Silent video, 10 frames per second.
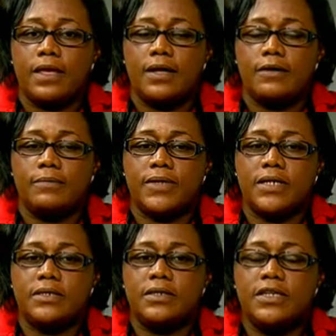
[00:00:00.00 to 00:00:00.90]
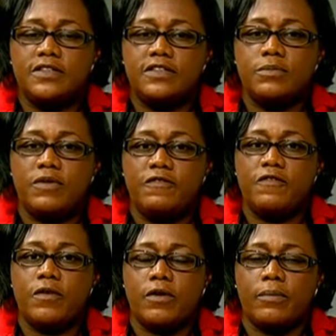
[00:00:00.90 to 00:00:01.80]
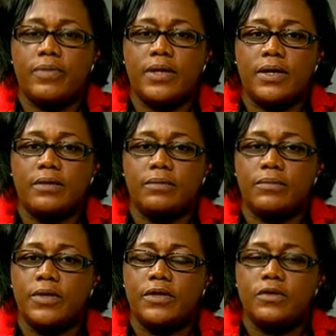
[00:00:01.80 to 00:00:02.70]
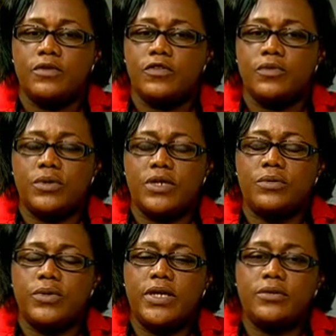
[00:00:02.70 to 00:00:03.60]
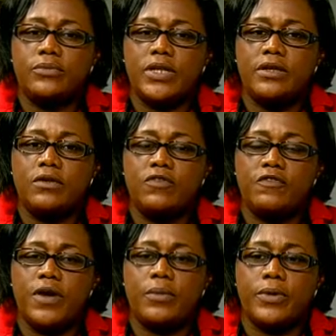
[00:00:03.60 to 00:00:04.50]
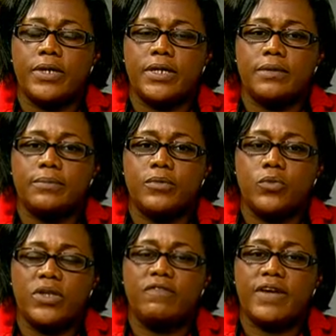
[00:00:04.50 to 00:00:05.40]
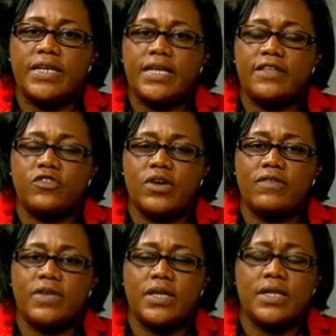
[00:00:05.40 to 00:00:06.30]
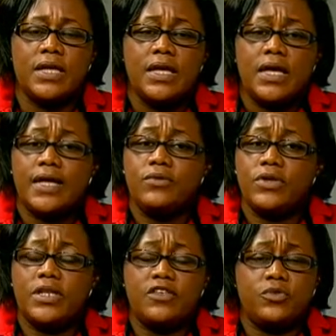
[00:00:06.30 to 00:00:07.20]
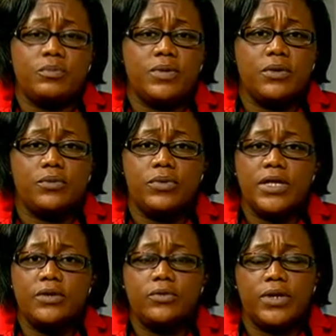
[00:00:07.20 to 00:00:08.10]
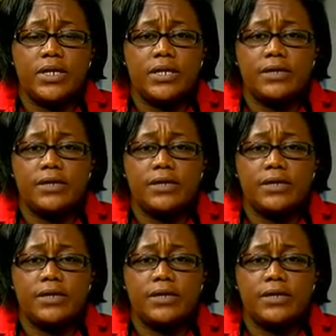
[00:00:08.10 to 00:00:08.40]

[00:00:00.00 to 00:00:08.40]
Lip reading: that needs to be formed, so that we could really go forward with the fight against trafficking. I know that this would be a real great